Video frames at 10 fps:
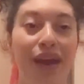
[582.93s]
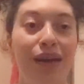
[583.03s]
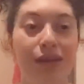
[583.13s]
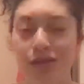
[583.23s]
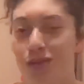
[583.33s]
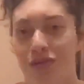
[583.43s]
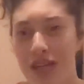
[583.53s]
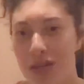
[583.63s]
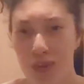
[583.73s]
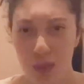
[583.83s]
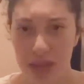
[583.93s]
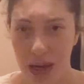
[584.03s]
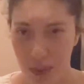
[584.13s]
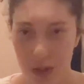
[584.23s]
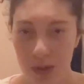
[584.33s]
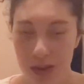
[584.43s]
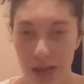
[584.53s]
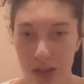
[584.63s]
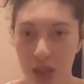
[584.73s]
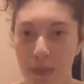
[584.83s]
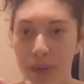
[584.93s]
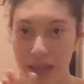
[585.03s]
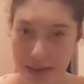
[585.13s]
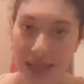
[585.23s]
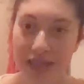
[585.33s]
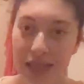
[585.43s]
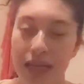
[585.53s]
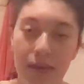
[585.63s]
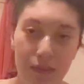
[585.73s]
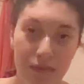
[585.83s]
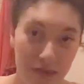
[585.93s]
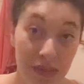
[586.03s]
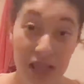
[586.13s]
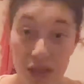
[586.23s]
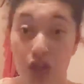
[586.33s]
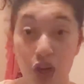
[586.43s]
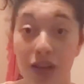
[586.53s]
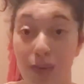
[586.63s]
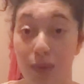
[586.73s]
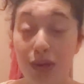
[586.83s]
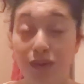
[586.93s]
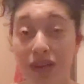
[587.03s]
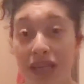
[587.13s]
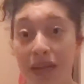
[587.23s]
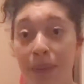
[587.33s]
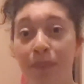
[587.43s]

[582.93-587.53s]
it's not really called that when you search it but that's the name it's on it when you read it